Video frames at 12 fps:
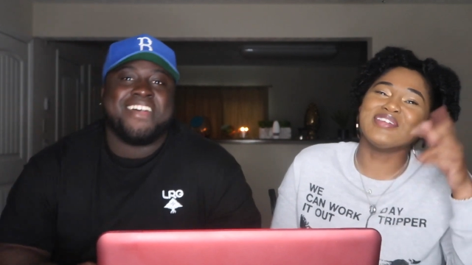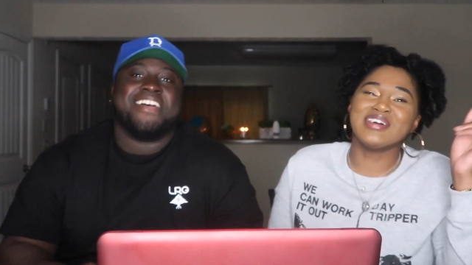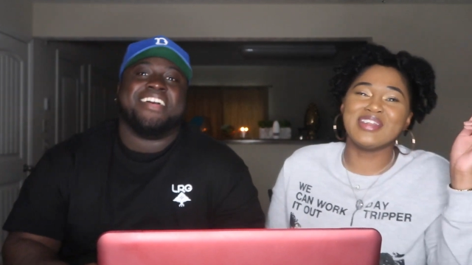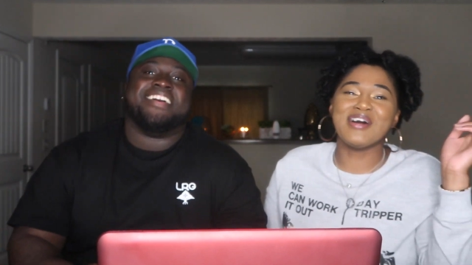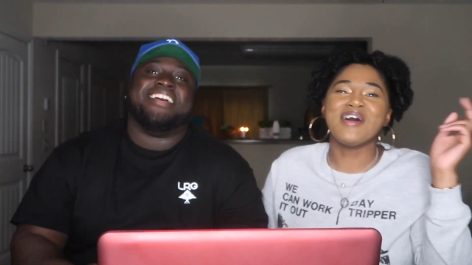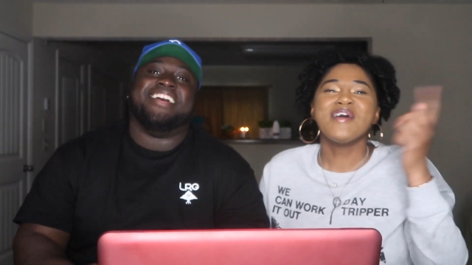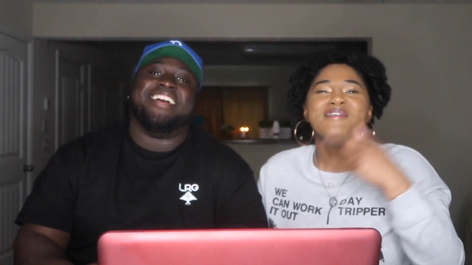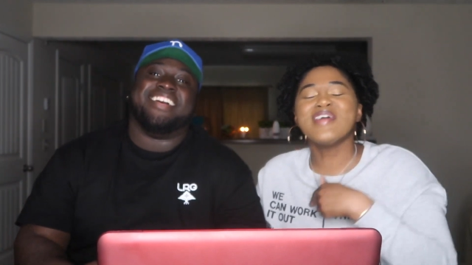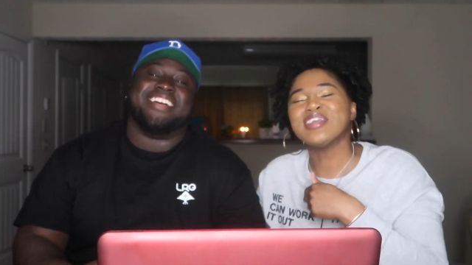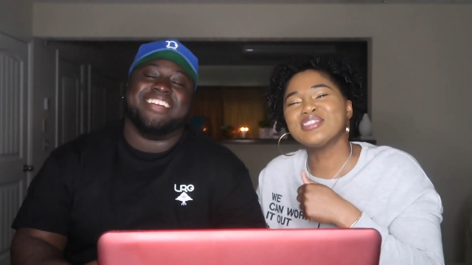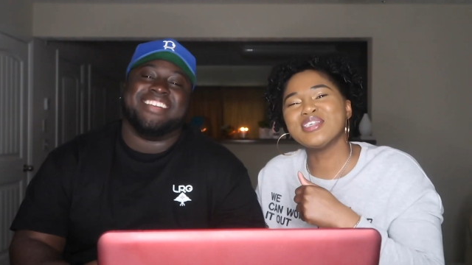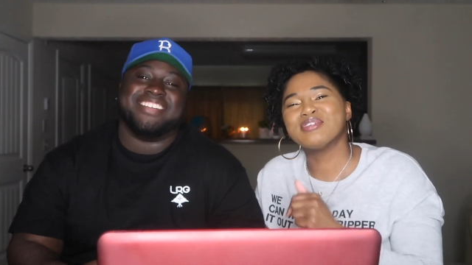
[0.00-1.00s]
Speaker 1: for real though.
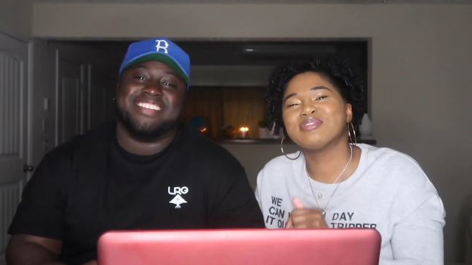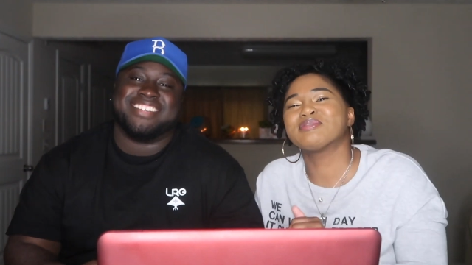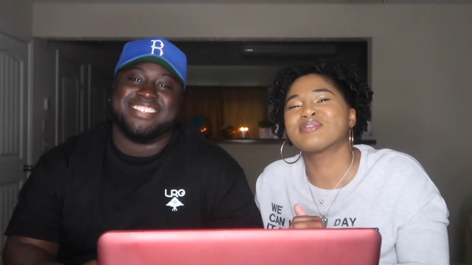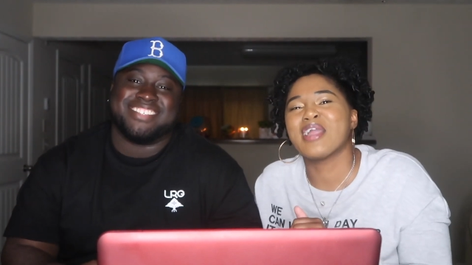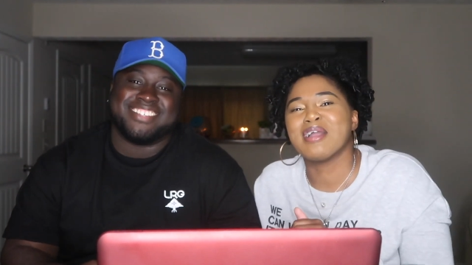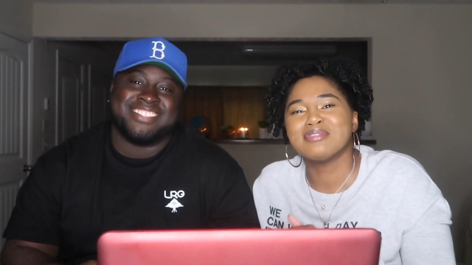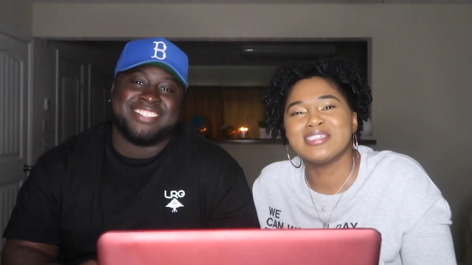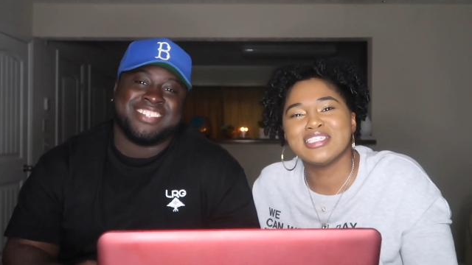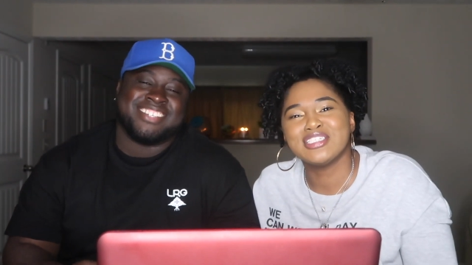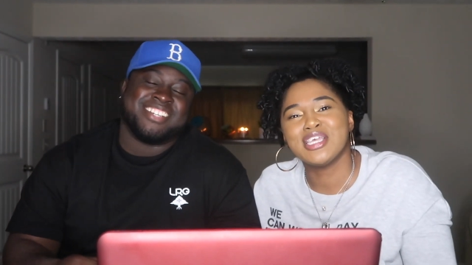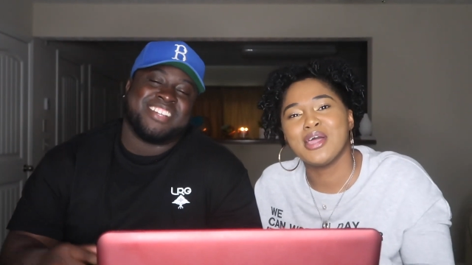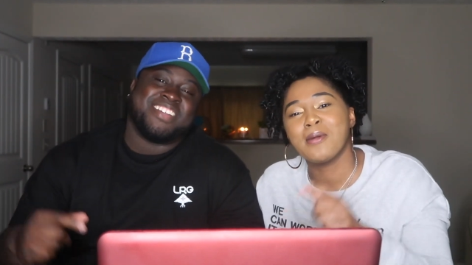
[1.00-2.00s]
Make sure you subscribe to the
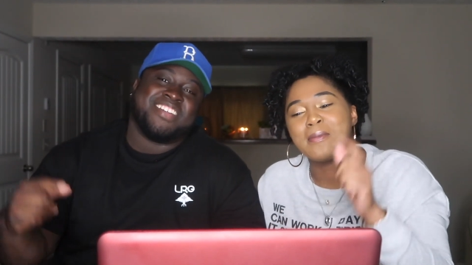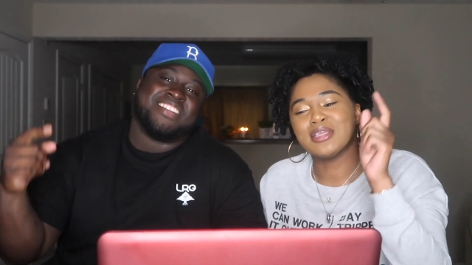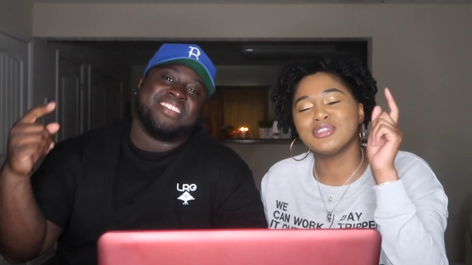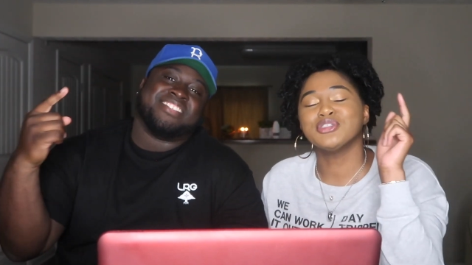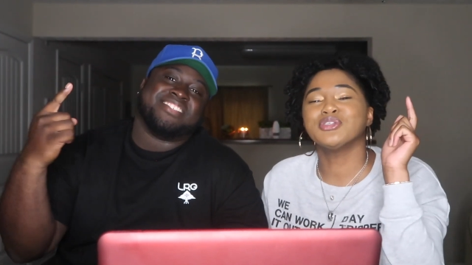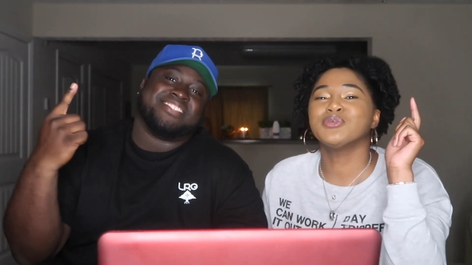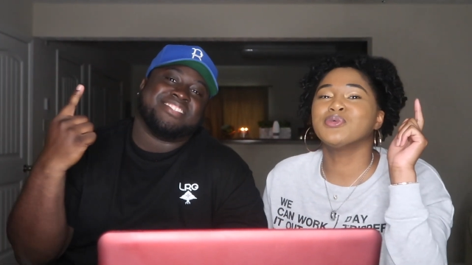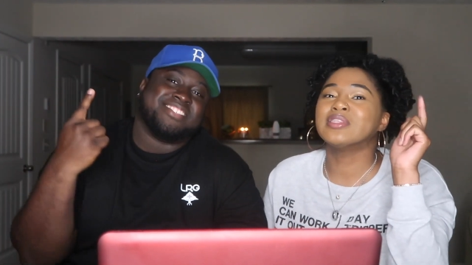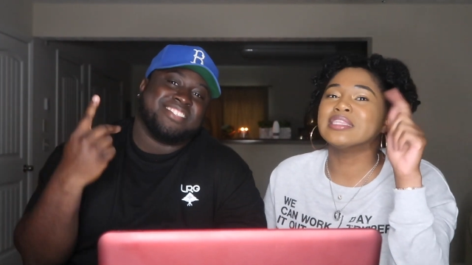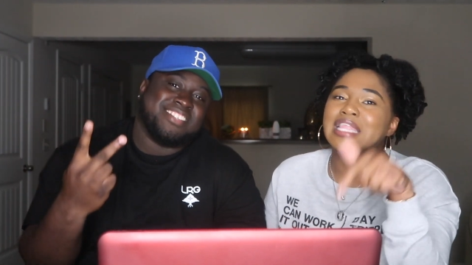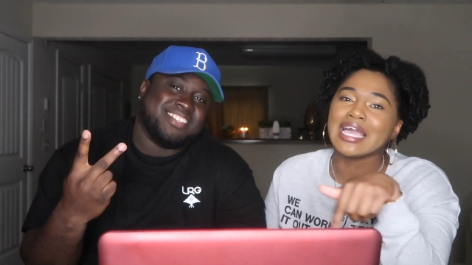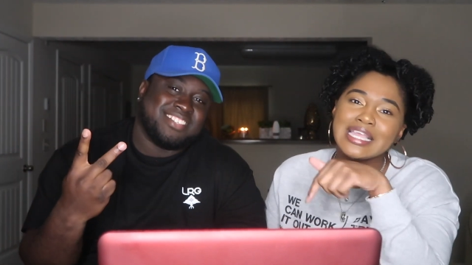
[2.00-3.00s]
channel. Make sure you
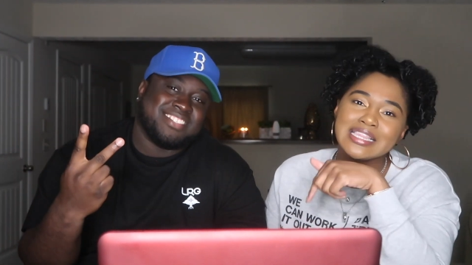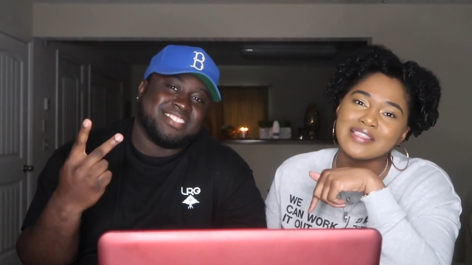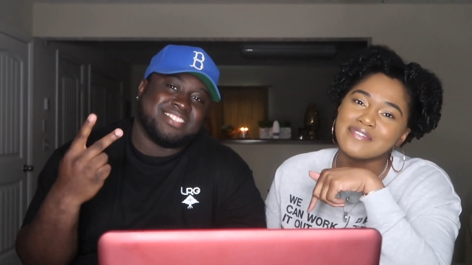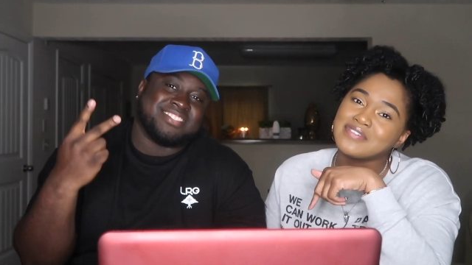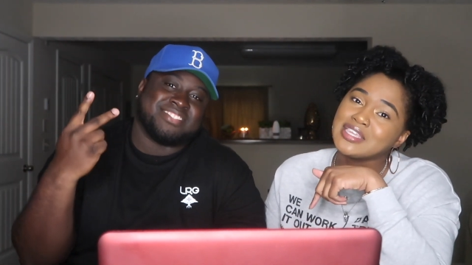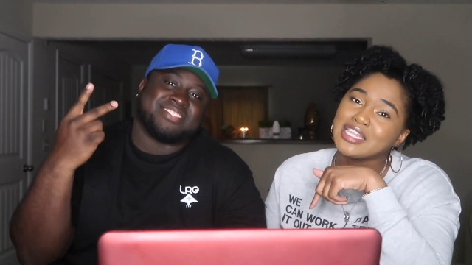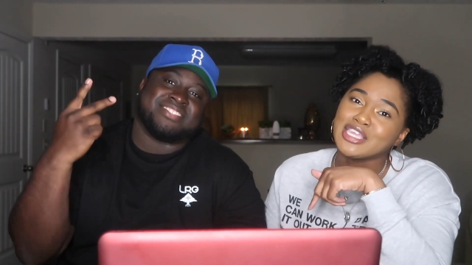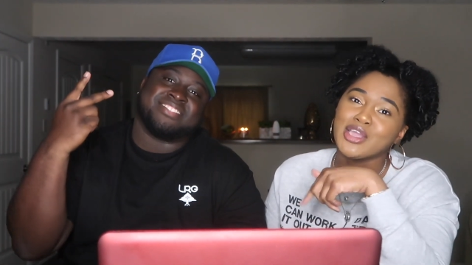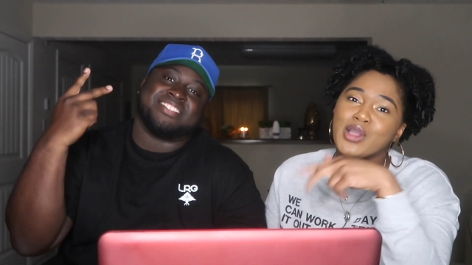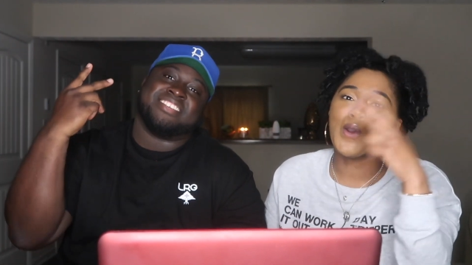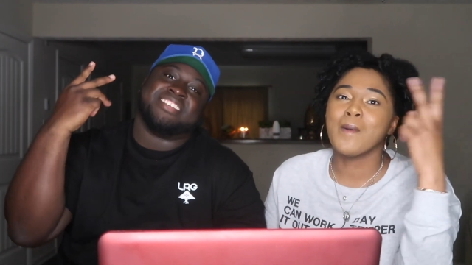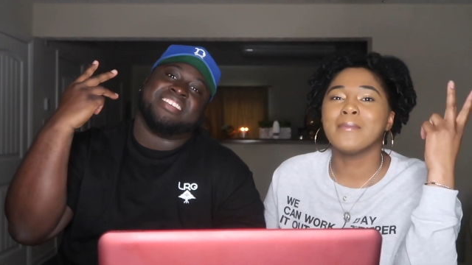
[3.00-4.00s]
like the
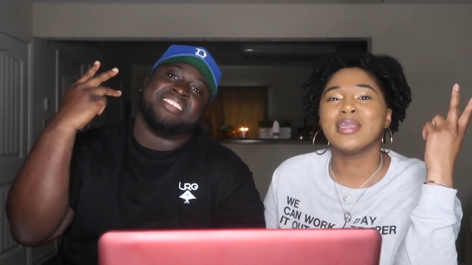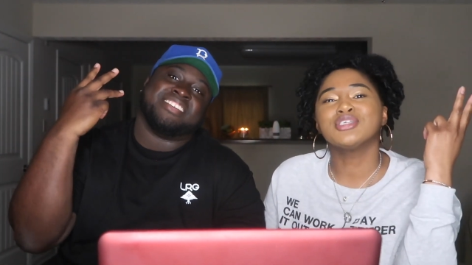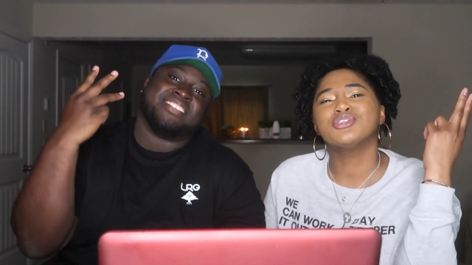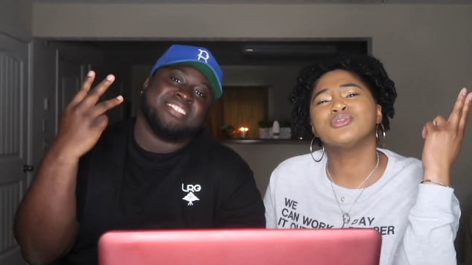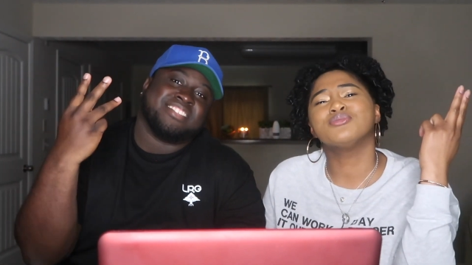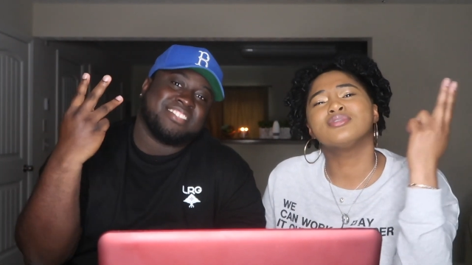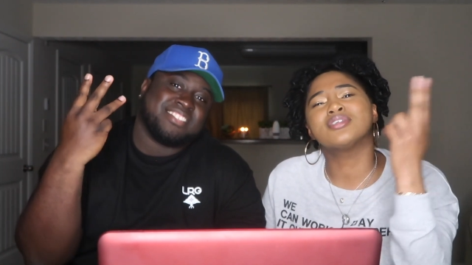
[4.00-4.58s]
video. Make sure you